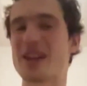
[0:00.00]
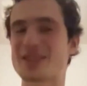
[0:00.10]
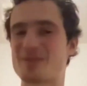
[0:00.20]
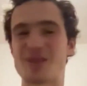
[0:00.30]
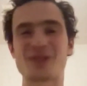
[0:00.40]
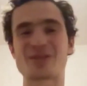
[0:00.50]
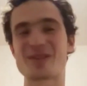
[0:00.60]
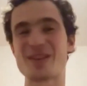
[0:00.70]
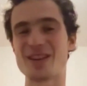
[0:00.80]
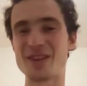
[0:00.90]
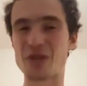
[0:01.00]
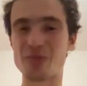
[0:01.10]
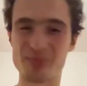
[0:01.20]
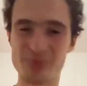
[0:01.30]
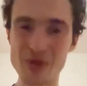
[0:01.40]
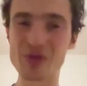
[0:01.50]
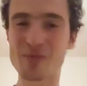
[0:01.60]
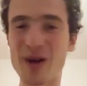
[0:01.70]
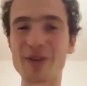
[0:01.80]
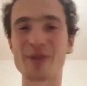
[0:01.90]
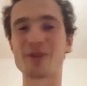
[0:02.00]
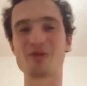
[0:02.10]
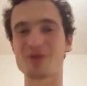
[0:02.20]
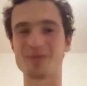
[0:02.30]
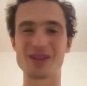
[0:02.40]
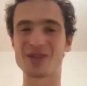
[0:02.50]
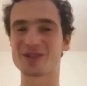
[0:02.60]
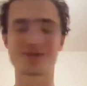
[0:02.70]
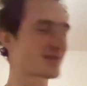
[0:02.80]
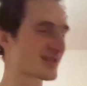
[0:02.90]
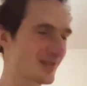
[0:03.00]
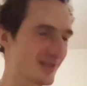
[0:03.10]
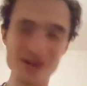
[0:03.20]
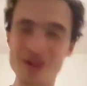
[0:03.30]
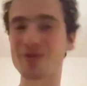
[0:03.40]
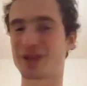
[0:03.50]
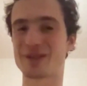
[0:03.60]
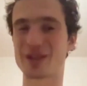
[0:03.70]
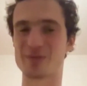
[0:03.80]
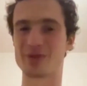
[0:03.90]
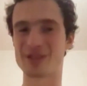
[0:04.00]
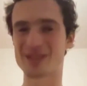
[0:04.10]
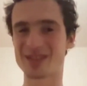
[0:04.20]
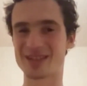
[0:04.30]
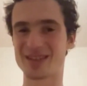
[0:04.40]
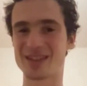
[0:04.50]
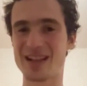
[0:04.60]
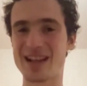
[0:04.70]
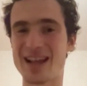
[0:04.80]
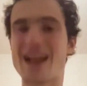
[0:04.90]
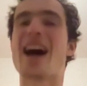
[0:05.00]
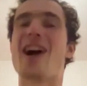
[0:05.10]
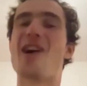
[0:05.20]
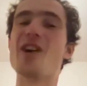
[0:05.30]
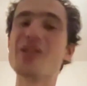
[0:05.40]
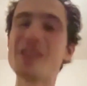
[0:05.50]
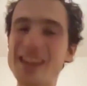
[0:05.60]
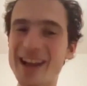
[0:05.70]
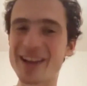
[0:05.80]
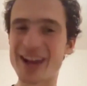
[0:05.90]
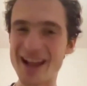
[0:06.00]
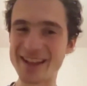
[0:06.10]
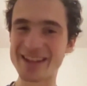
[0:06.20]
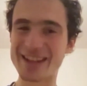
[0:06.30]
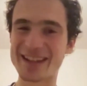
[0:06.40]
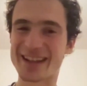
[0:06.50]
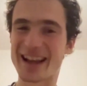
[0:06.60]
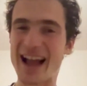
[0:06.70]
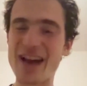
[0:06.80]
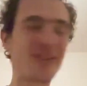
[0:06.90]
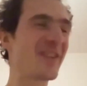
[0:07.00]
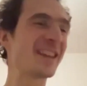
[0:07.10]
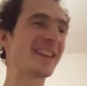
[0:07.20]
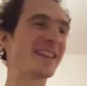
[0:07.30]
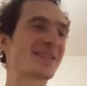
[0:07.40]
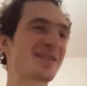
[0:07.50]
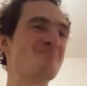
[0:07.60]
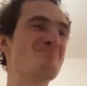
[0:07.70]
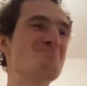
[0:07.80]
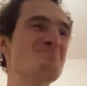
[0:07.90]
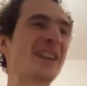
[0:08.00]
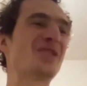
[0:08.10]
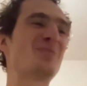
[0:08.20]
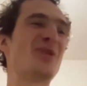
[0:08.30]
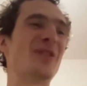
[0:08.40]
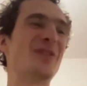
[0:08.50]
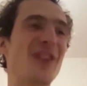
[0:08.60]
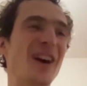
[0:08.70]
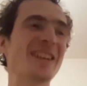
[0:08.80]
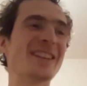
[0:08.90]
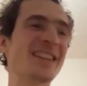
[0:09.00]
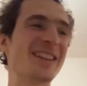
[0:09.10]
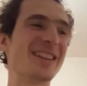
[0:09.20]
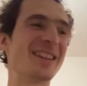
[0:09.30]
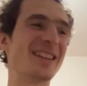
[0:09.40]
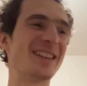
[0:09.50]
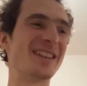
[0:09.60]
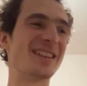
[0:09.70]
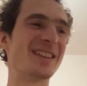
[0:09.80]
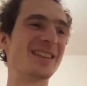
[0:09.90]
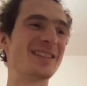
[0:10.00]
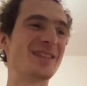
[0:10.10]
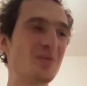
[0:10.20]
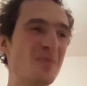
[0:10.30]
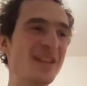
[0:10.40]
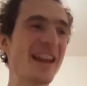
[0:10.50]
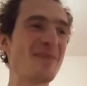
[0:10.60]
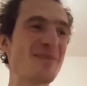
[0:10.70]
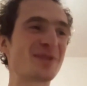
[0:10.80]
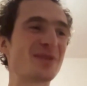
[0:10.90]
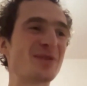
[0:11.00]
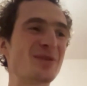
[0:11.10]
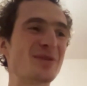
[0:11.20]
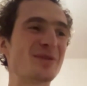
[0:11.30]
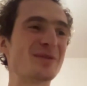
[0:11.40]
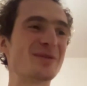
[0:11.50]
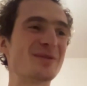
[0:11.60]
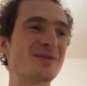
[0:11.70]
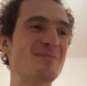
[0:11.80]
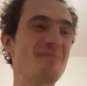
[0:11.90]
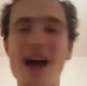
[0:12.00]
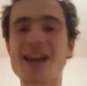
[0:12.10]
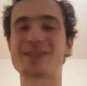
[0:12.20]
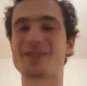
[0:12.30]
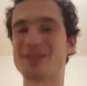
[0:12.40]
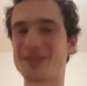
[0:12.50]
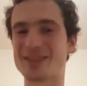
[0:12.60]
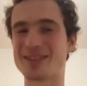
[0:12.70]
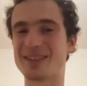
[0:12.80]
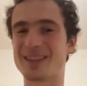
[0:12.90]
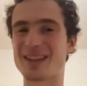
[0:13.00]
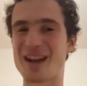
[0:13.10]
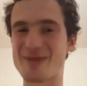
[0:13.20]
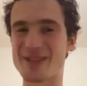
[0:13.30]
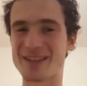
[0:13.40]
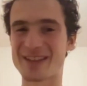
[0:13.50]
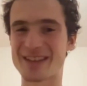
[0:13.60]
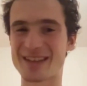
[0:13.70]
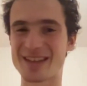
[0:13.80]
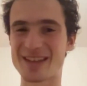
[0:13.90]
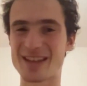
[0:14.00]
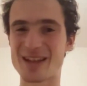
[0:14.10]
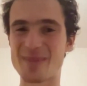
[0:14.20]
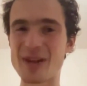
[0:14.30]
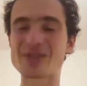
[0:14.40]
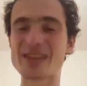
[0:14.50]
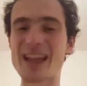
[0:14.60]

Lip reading: best because your brute power will be just so incredible. On the other hand, I think it's much more fun to be able to master the climbing, because